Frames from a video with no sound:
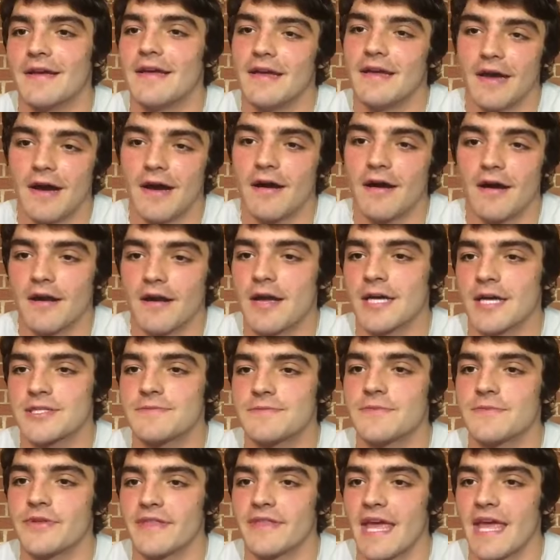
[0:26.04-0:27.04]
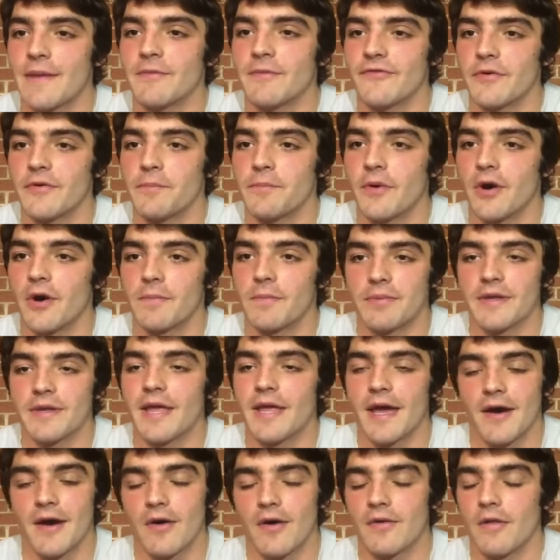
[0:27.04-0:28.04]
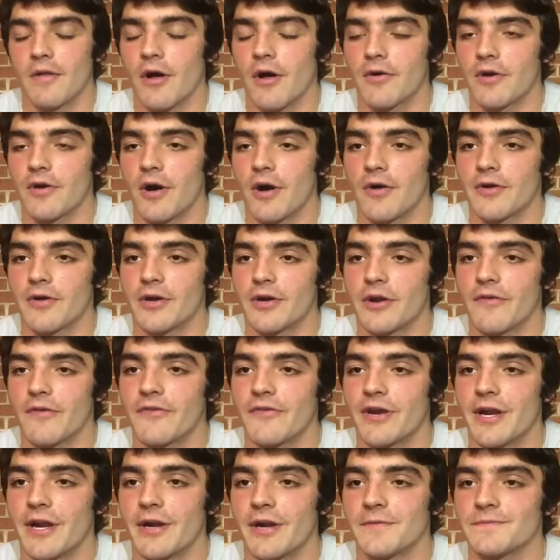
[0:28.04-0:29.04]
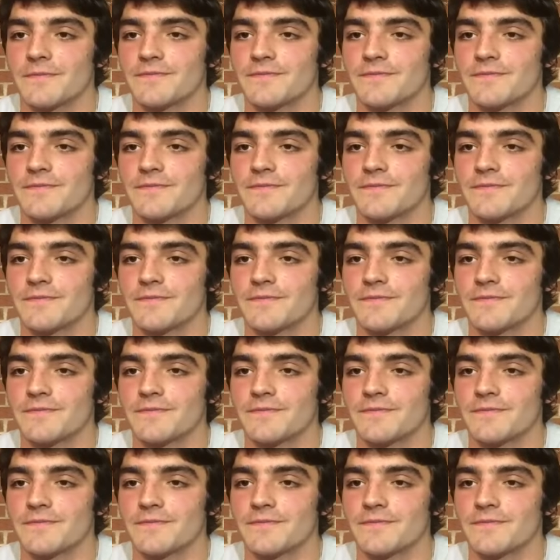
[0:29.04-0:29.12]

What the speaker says: accustomed to the game of football. But yeah, all good over here.